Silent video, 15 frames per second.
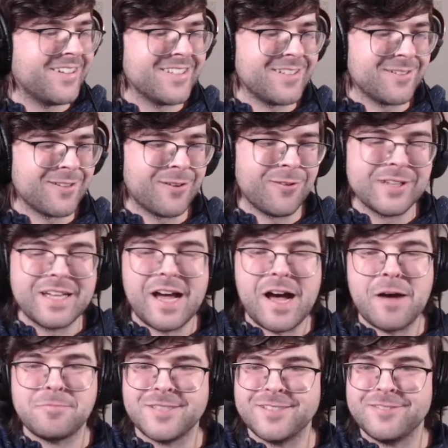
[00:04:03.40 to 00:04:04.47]
as your only
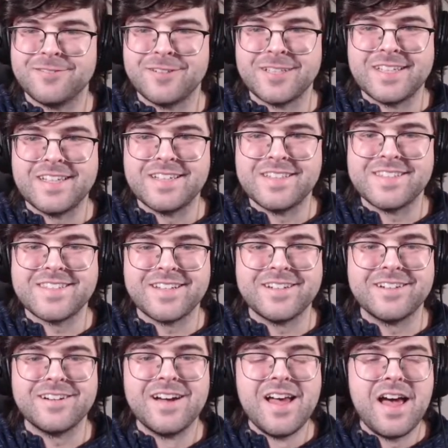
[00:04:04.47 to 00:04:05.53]
option, really. And
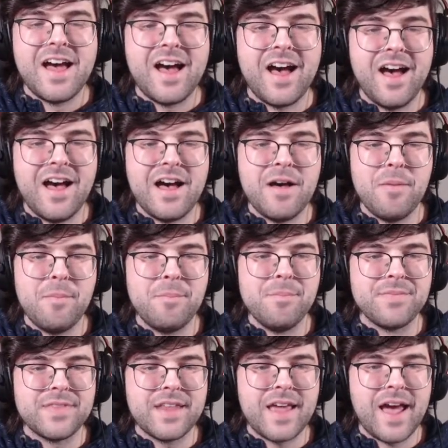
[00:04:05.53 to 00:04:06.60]
so
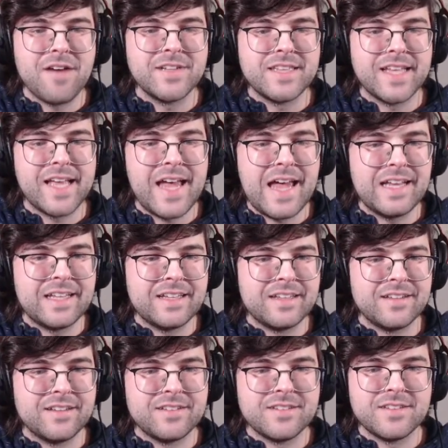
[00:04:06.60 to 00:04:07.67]
having that
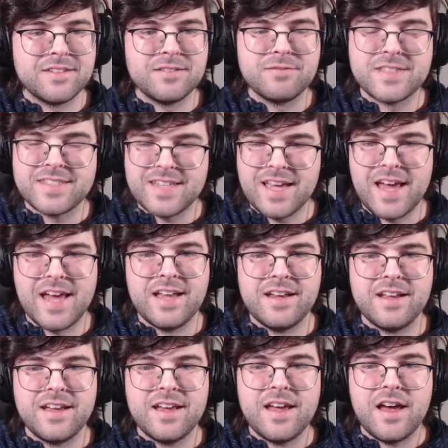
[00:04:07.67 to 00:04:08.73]

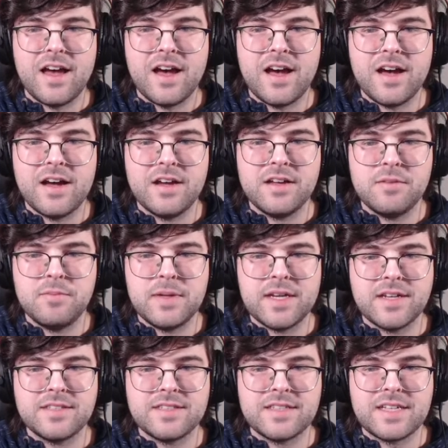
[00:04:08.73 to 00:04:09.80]
said, it'd be
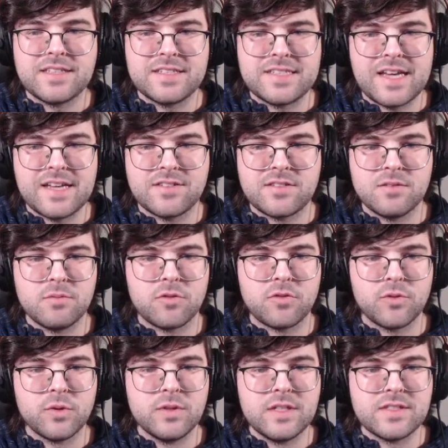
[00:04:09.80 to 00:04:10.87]
nice to get to test them
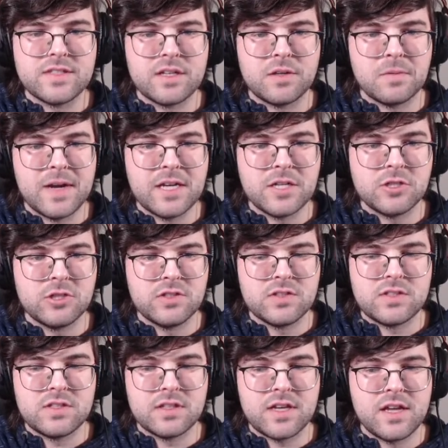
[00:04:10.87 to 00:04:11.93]
through these
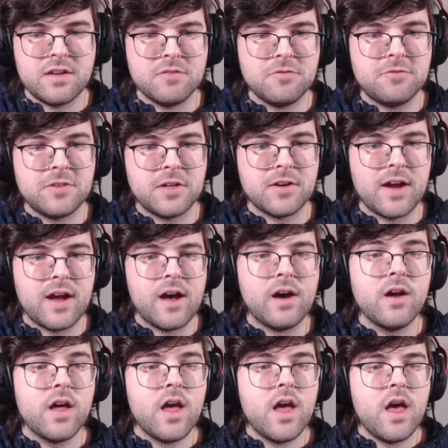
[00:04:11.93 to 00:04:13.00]
iterations to kind of figure out,